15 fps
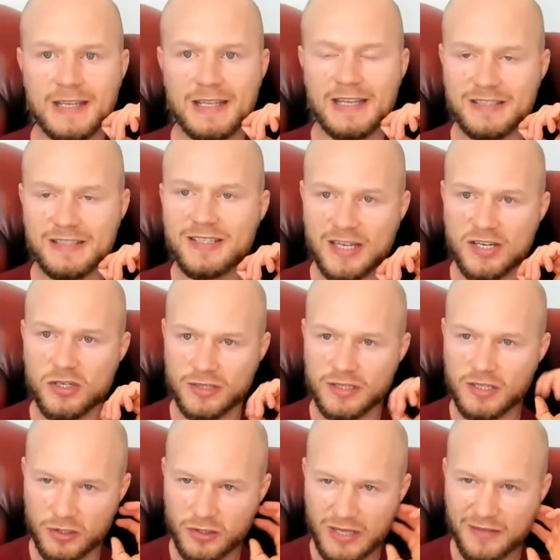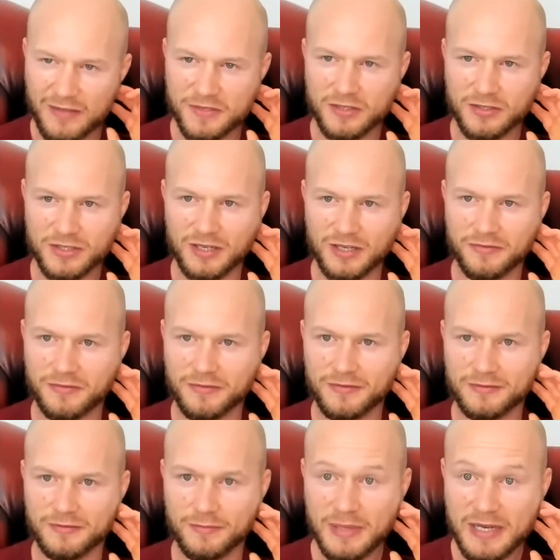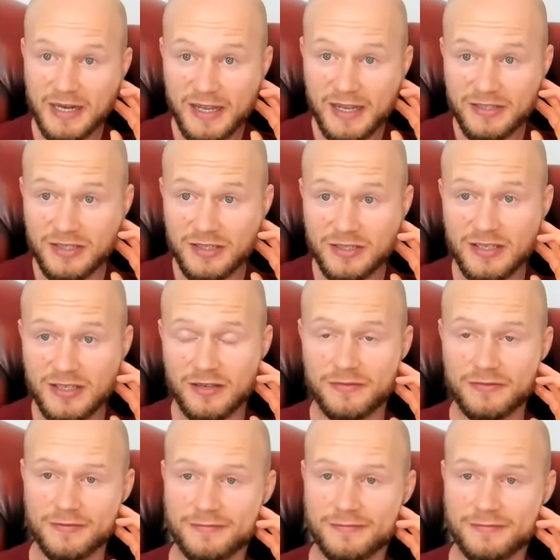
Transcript: is essentially look after yourself. Be nice to yourself.